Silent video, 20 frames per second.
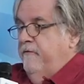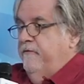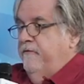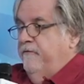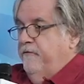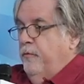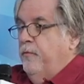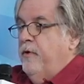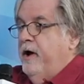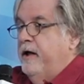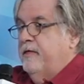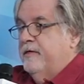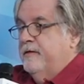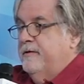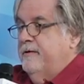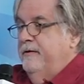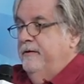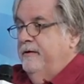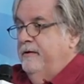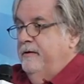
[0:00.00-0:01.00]
have, for
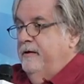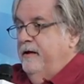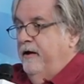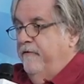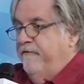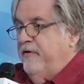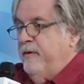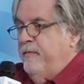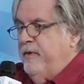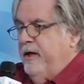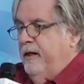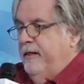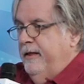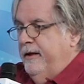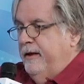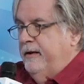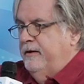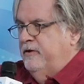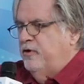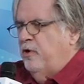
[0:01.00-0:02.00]
once, a female
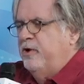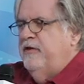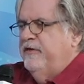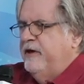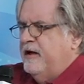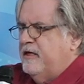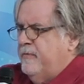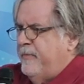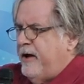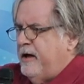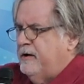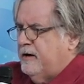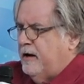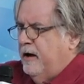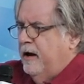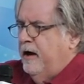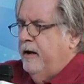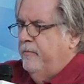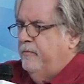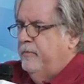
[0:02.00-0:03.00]
lead. Don't right. you think it's about
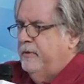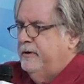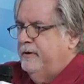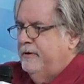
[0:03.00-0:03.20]
time?